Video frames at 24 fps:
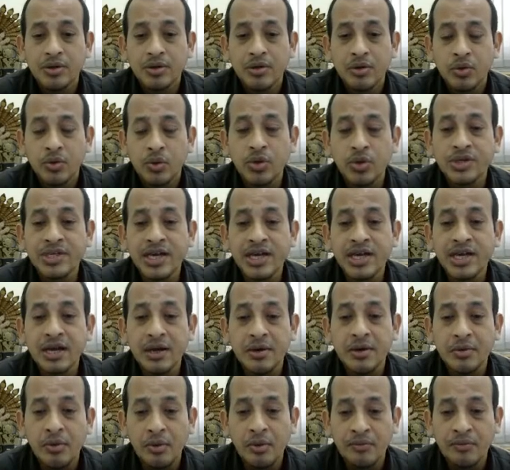which
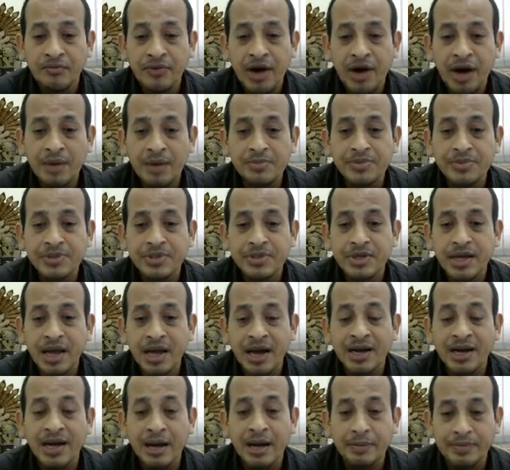firms
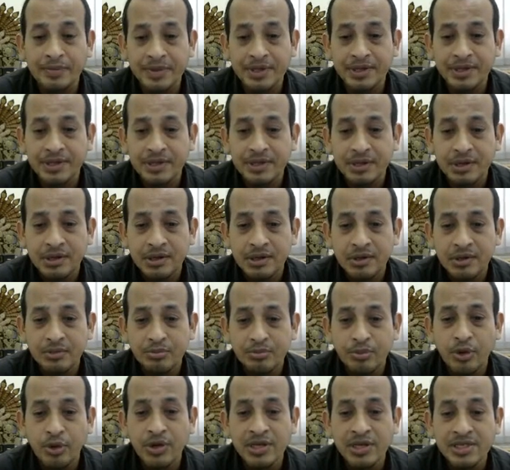adopt
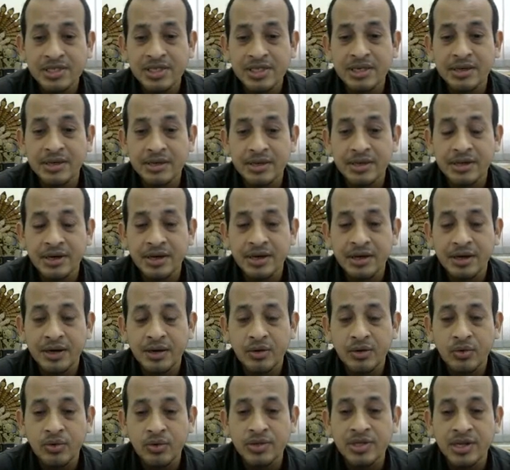policy
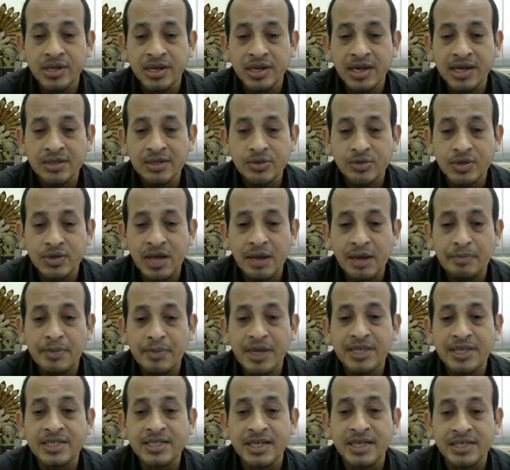with regards to the
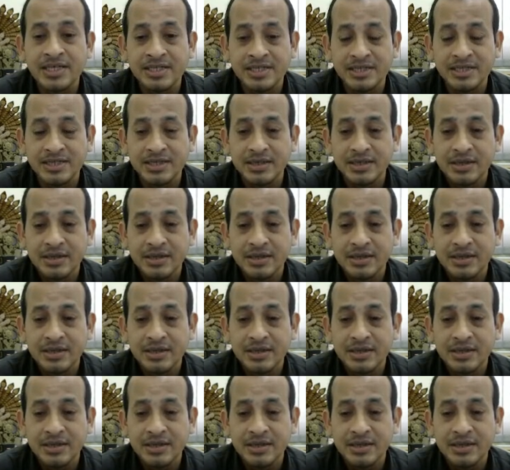purchase.